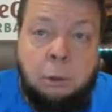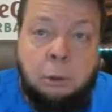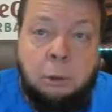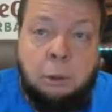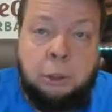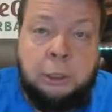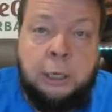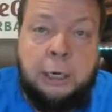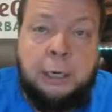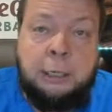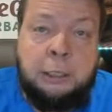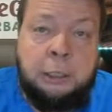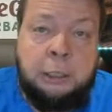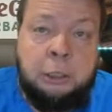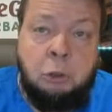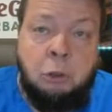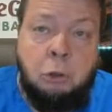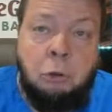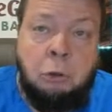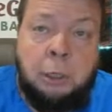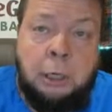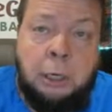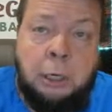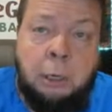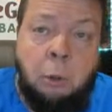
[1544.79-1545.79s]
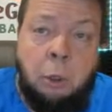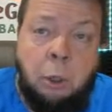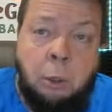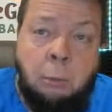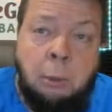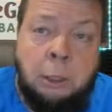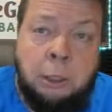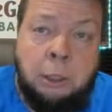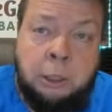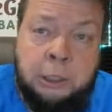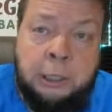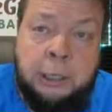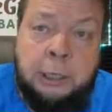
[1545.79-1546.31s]
Scientists who don't care what
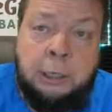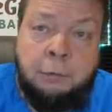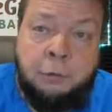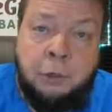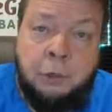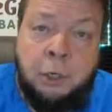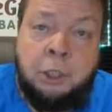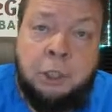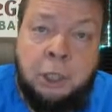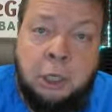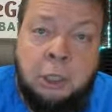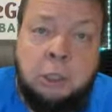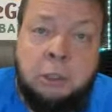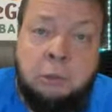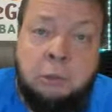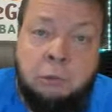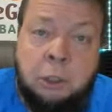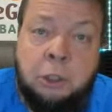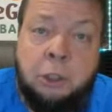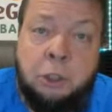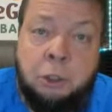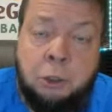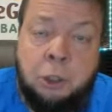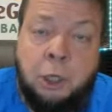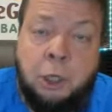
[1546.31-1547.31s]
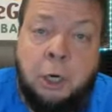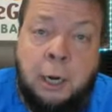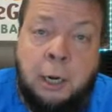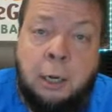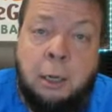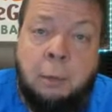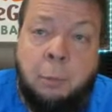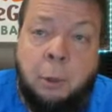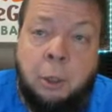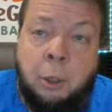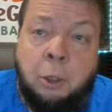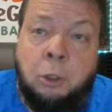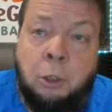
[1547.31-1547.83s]
herbalists think have done tons of research on
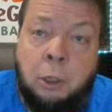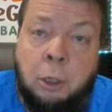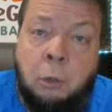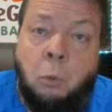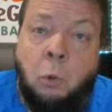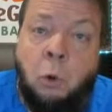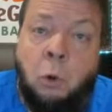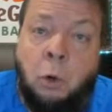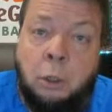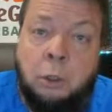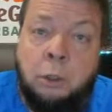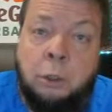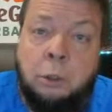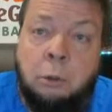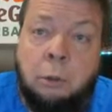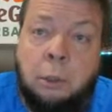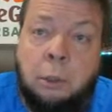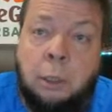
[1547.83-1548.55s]
acupuncture, and it works.